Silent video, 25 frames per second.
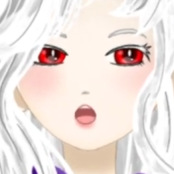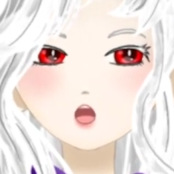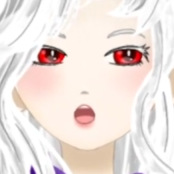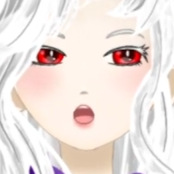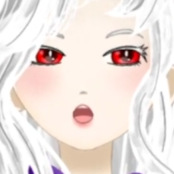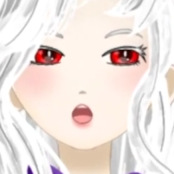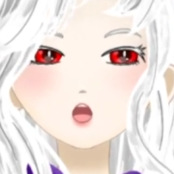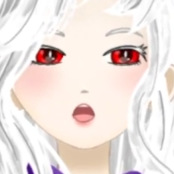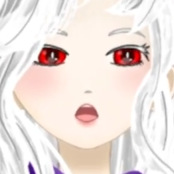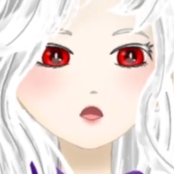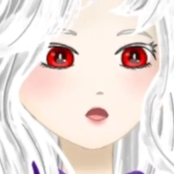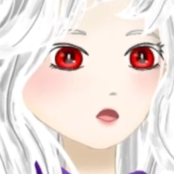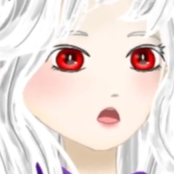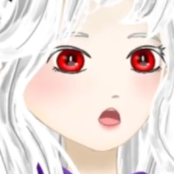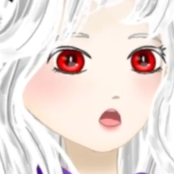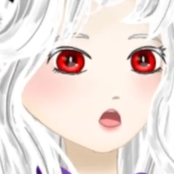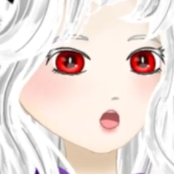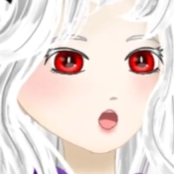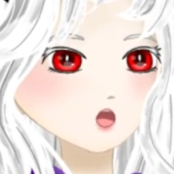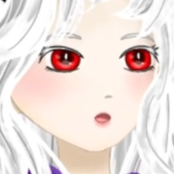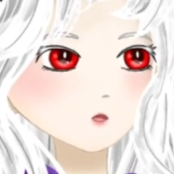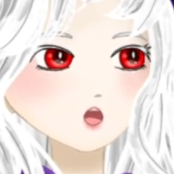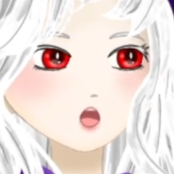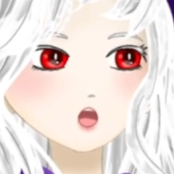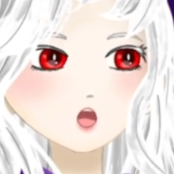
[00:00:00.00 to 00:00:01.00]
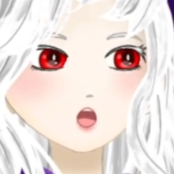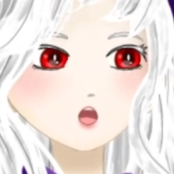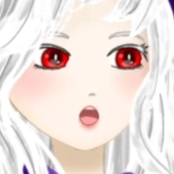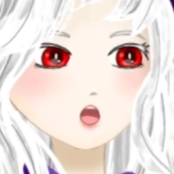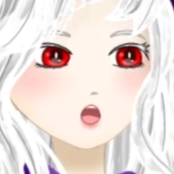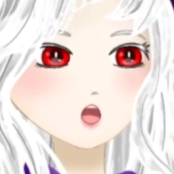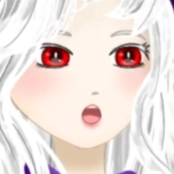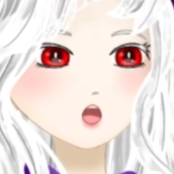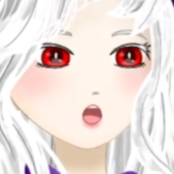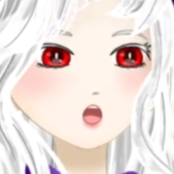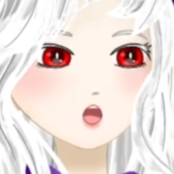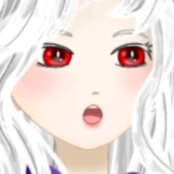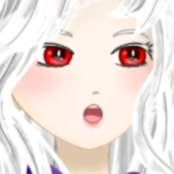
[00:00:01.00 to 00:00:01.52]
Sprite, Mountain
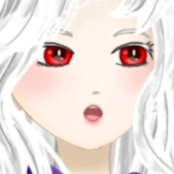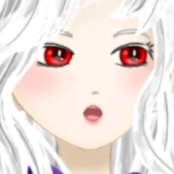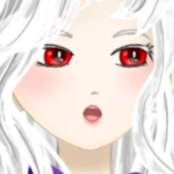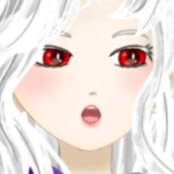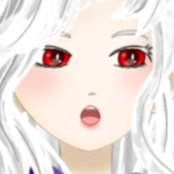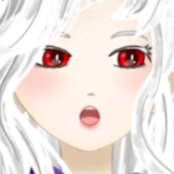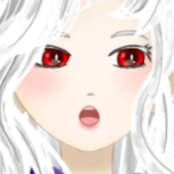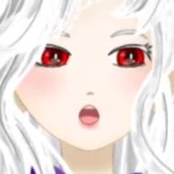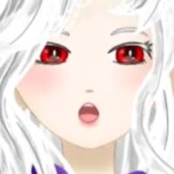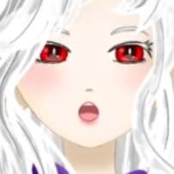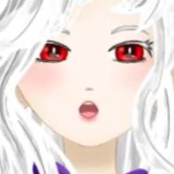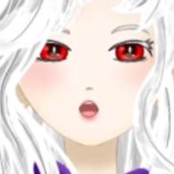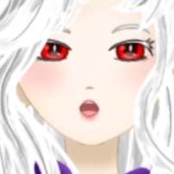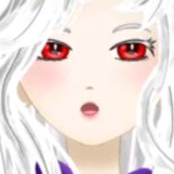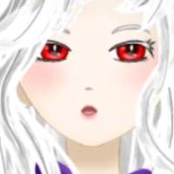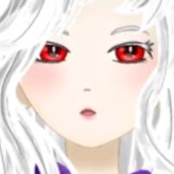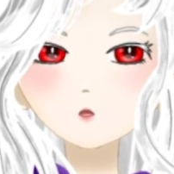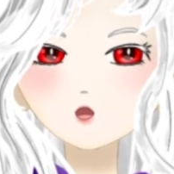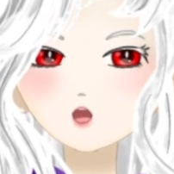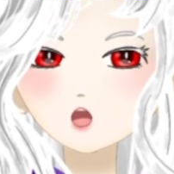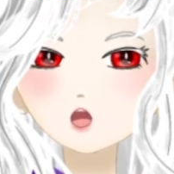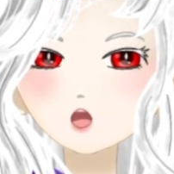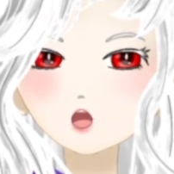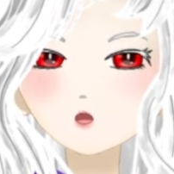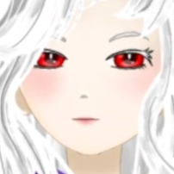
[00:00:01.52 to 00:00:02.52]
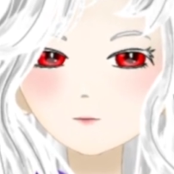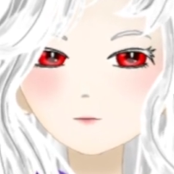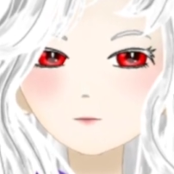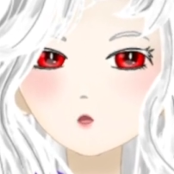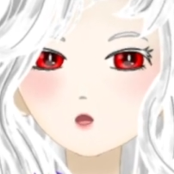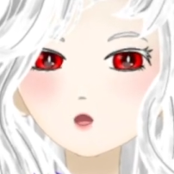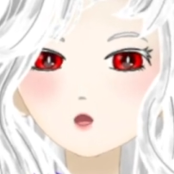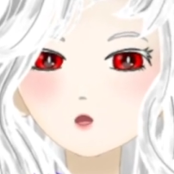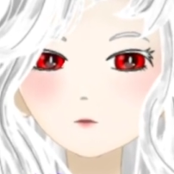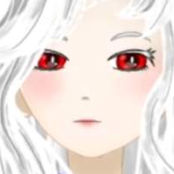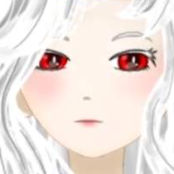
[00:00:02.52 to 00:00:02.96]
Dew, those types.